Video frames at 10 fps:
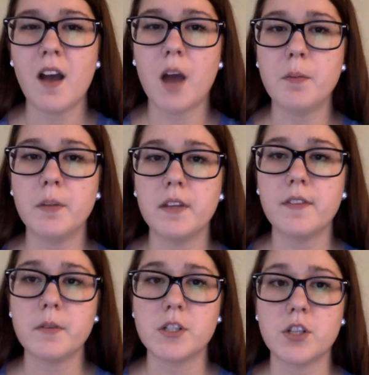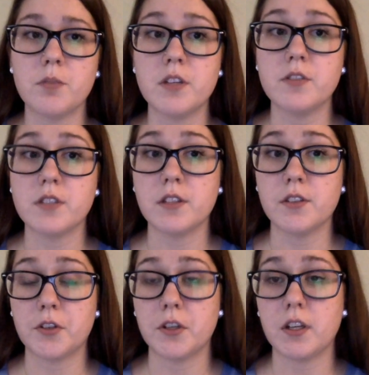I believe that we should be using
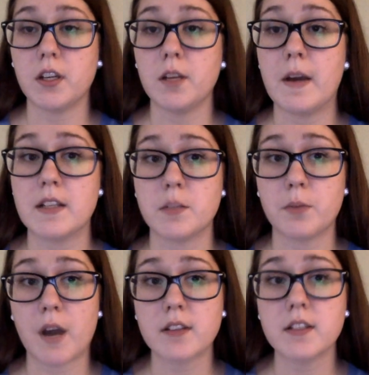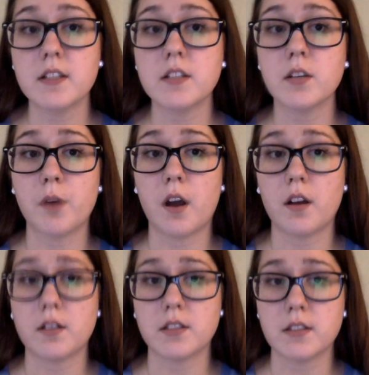the curriculum as a praxis or
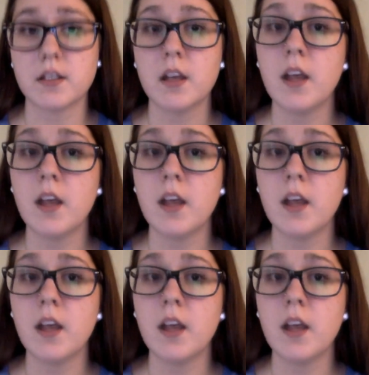process